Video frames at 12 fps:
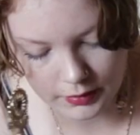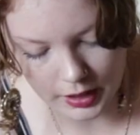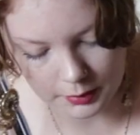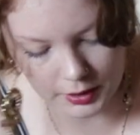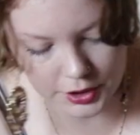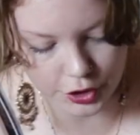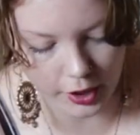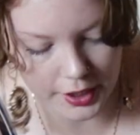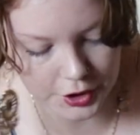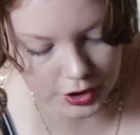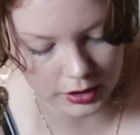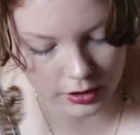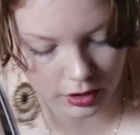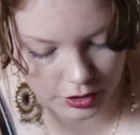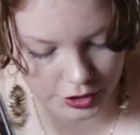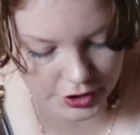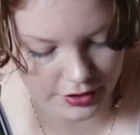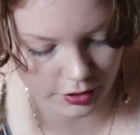I'm not trashing it all
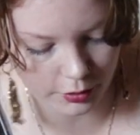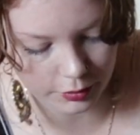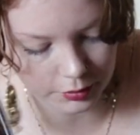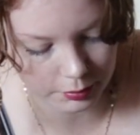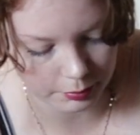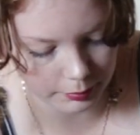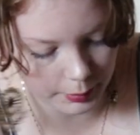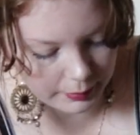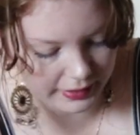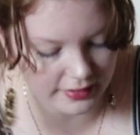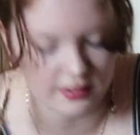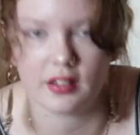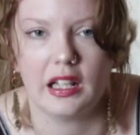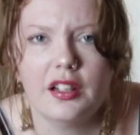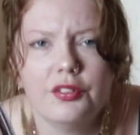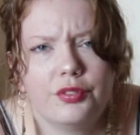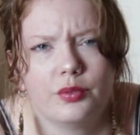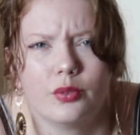just so my plants
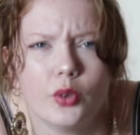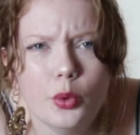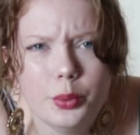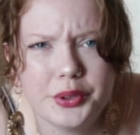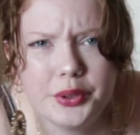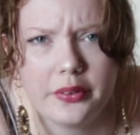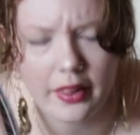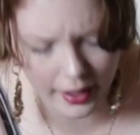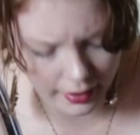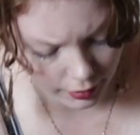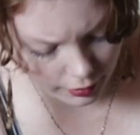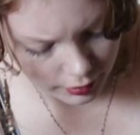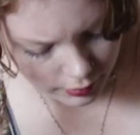live. Who would do that?